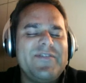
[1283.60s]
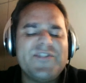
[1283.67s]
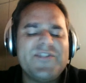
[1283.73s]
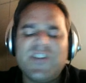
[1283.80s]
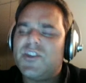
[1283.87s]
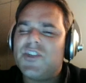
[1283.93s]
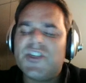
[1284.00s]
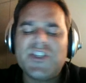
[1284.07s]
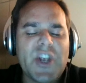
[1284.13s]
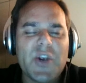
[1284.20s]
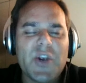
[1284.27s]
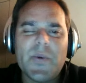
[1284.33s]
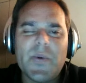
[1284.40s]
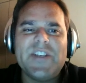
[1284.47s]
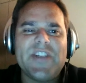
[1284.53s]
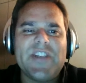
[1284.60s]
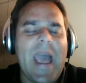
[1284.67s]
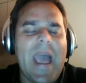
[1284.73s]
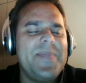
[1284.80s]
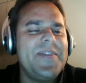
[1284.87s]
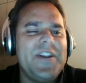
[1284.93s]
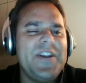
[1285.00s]
So just so easy.
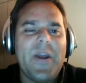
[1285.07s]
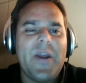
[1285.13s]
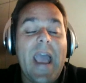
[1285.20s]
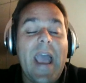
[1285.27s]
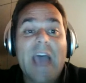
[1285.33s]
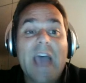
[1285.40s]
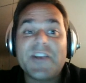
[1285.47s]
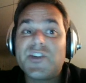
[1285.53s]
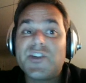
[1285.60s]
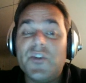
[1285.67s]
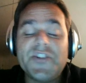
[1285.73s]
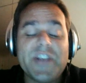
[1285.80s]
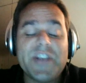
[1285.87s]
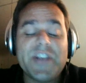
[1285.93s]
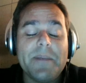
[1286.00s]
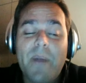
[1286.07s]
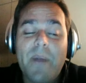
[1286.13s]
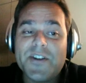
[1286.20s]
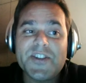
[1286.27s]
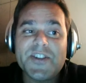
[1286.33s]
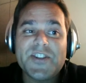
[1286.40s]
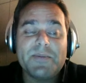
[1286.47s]
And, as content
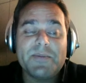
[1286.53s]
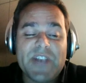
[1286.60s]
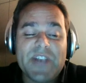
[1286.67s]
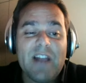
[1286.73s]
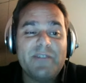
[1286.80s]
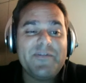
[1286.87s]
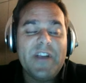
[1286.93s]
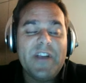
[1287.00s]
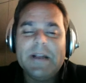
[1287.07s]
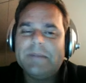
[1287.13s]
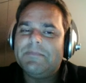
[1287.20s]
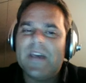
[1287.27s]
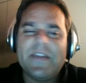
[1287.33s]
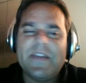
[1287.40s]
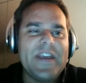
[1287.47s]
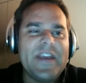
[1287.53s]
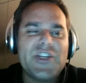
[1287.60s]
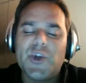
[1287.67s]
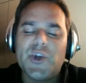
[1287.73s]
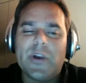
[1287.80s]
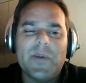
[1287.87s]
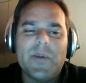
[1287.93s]
marketers themselves, they're
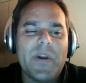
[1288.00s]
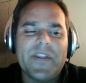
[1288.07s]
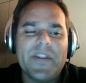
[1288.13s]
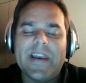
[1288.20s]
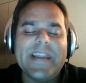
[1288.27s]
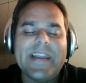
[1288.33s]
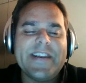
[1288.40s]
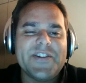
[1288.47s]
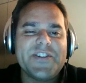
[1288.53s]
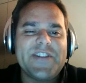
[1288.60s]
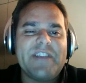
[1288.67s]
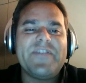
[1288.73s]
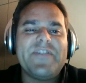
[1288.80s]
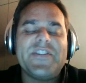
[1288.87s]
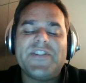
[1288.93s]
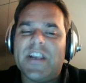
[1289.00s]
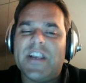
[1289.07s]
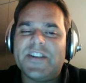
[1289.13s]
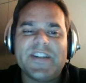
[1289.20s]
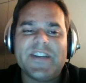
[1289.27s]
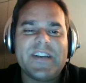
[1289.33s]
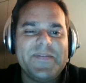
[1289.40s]
surely one of the leaders. They're
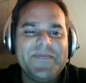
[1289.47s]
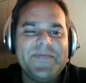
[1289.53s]
fantastic.